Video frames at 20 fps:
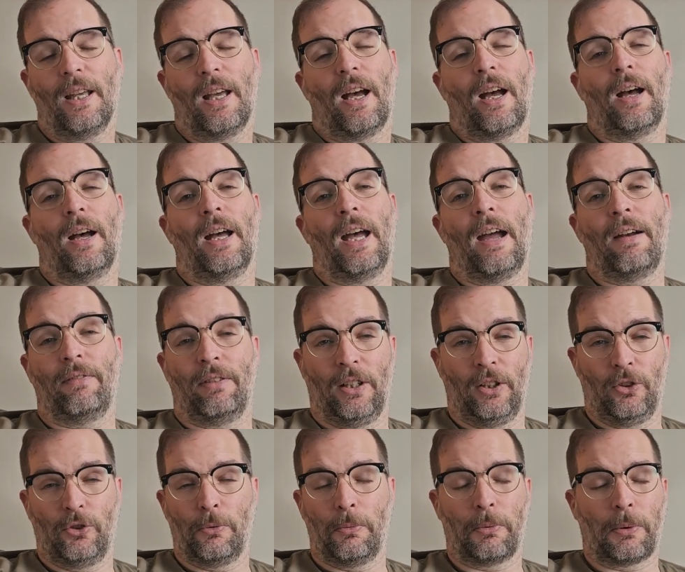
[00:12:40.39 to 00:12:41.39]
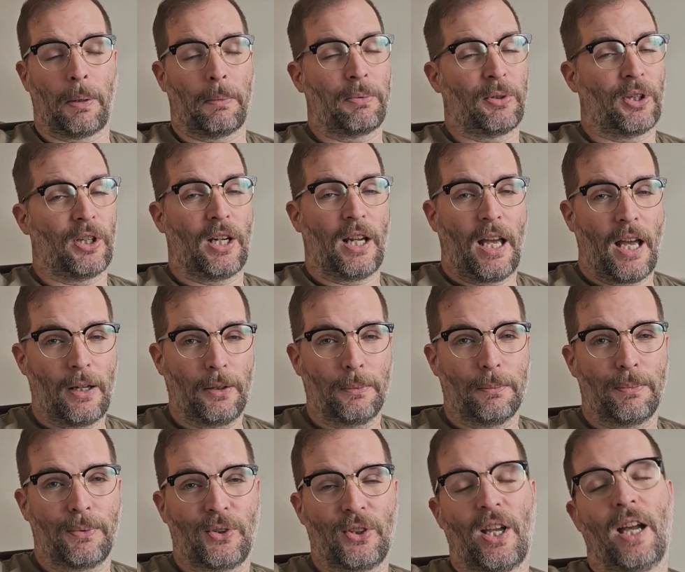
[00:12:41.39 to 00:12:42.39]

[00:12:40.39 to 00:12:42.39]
Uh, every little subscription helps,